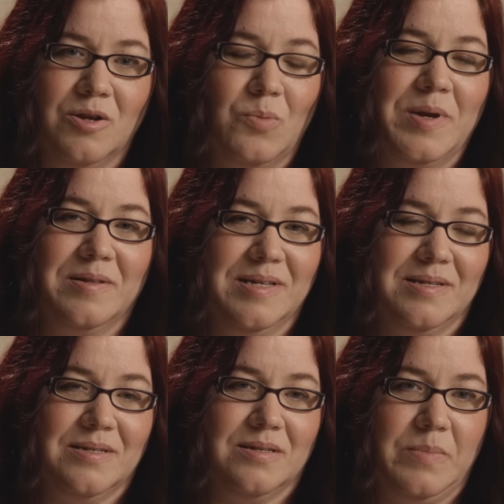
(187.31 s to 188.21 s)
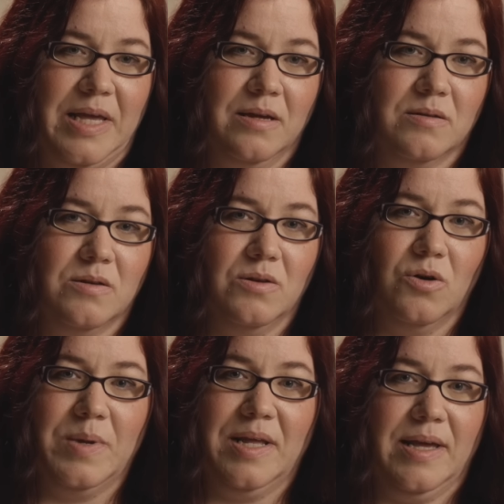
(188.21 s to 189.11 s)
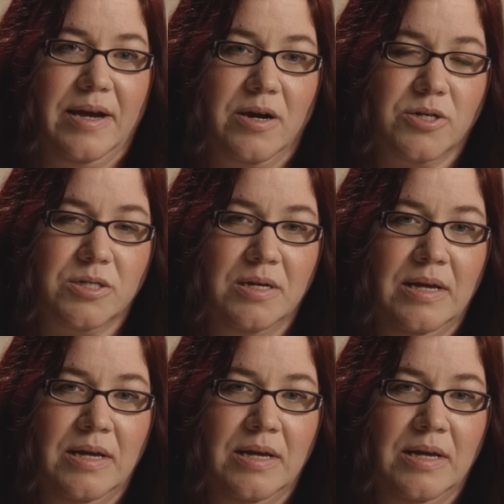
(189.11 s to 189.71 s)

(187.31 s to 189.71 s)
nobody listens to me, nobody cares.